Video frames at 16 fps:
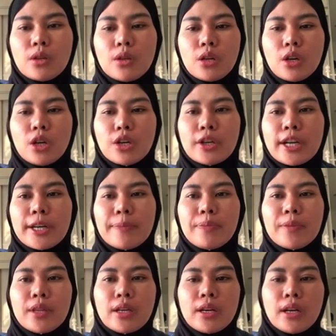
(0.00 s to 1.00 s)
Alright,
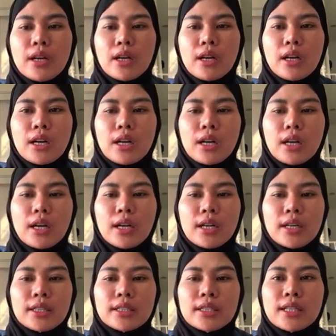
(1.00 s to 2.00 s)

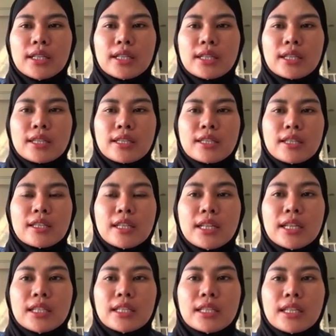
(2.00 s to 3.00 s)
the
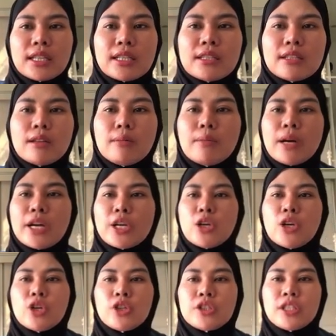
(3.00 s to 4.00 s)
third is the
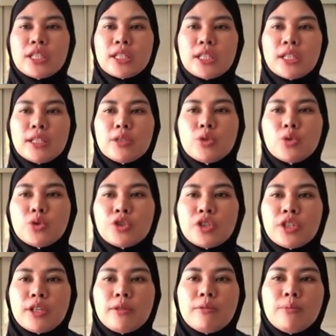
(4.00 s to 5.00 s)
biological
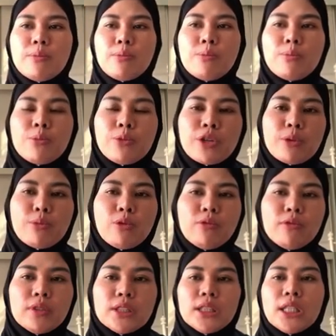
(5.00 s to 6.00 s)
nutrient
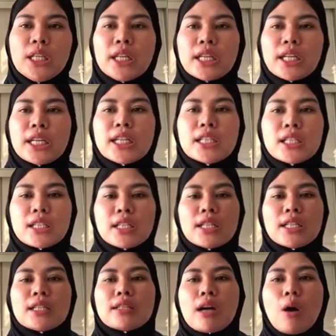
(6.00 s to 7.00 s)
removal.
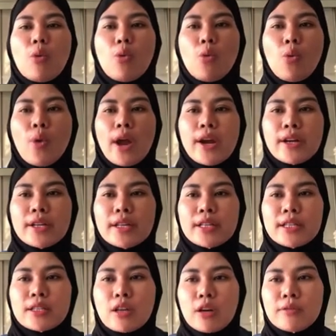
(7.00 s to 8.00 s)
Increase
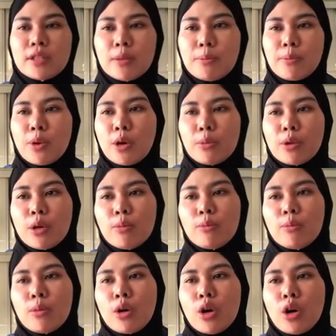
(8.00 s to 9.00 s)
awareness of the
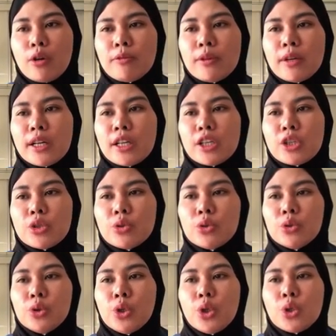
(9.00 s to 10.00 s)
problem of
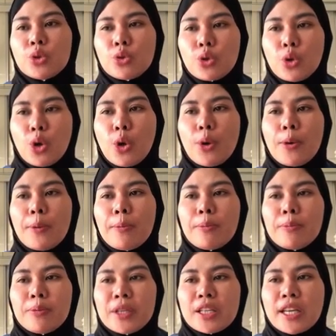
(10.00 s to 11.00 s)

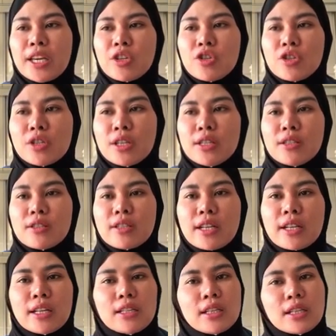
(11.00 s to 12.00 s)
eutrophication.
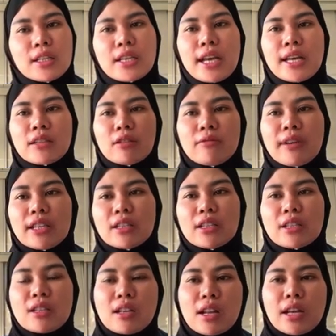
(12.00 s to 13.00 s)
Secondary activated
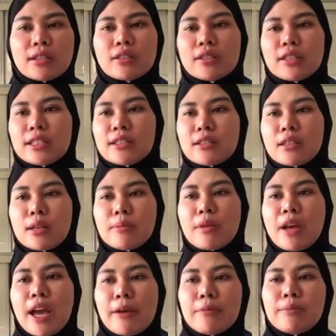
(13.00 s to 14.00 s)
sludge systems
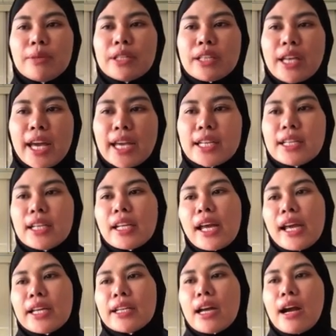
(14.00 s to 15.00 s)
have been added
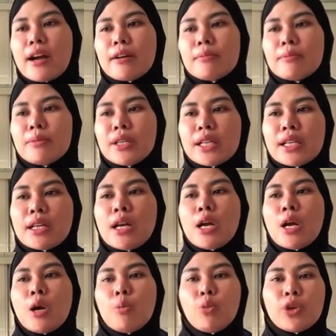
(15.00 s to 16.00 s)
and are being
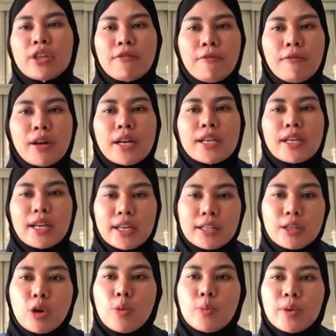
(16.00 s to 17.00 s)
modified
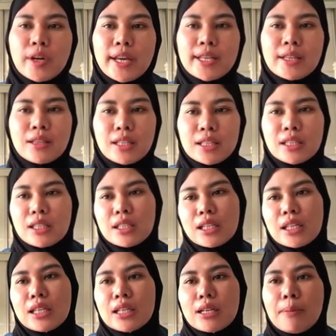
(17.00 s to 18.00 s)
and operated
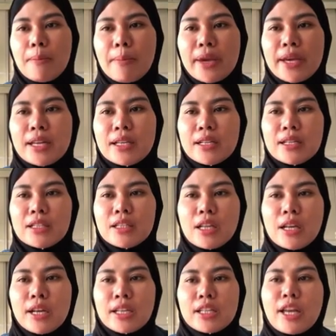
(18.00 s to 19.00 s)
in a manner
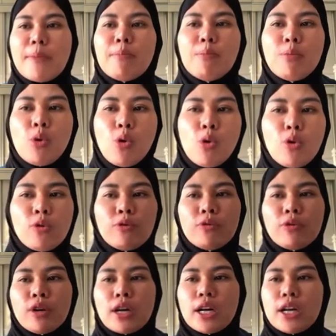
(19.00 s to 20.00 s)
that
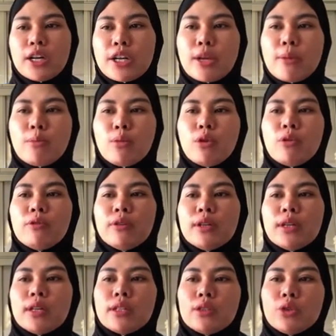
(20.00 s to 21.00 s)
both remove
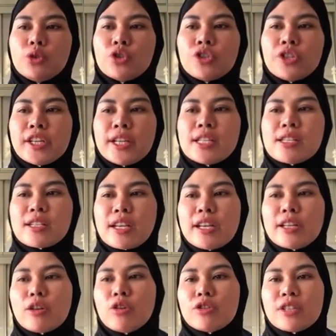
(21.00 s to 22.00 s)
nutrients
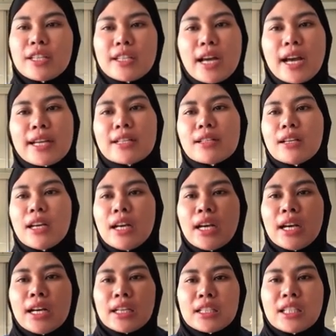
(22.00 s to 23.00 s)
and oxidize
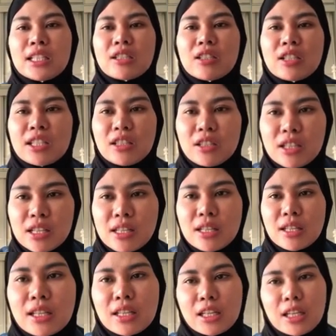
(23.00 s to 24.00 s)
detritus
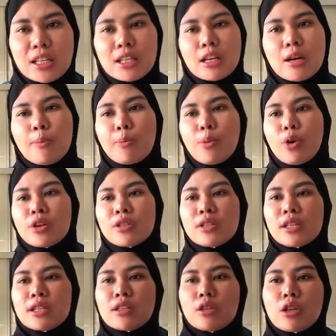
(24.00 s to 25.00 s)
in a
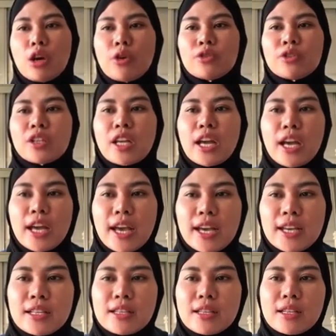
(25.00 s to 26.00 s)
process known
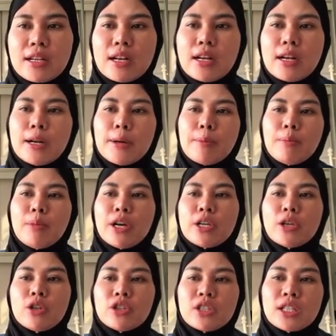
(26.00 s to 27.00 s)
as
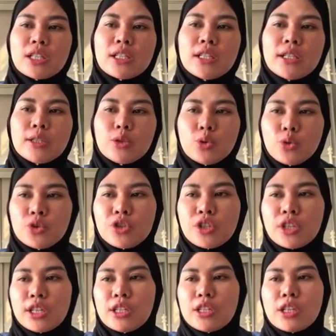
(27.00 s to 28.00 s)
biological
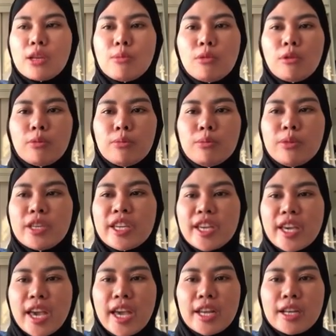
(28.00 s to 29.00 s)
nutrient remove
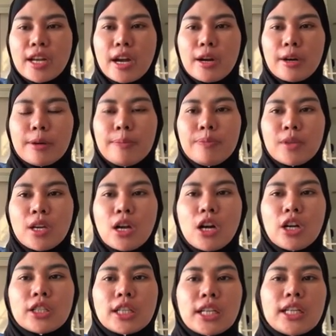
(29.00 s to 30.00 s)

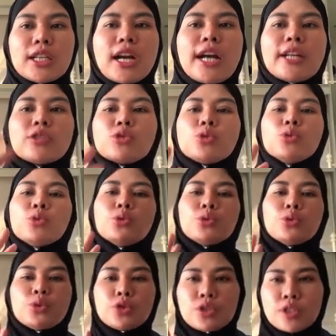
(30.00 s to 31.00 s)
Okay, got
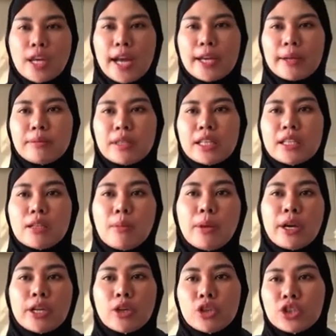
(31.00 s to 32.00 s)
2 types in the
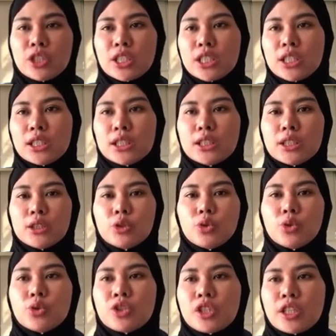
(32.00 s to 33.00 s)
biological
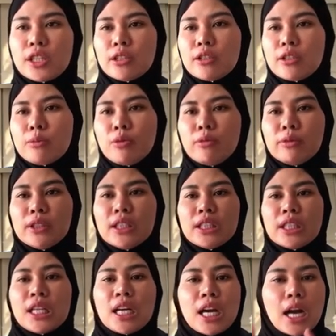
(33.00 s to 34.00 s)
nutrient
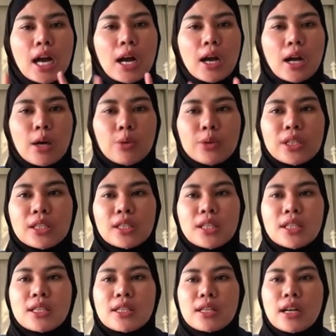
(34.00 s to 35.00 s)
removal, which
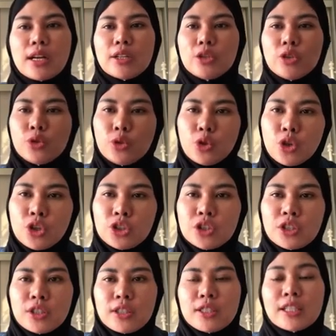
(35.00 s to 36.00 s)
is
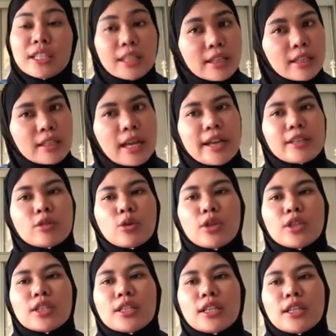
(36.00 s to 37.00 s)

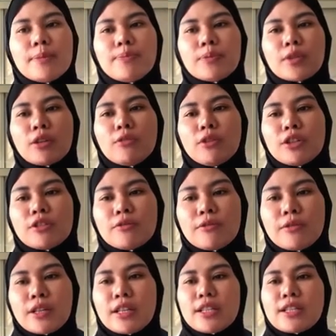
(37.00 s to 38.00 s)
nitrogen,
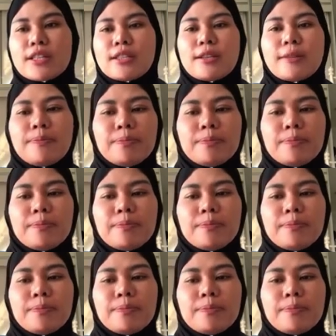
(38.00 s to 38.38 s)
phosphorus,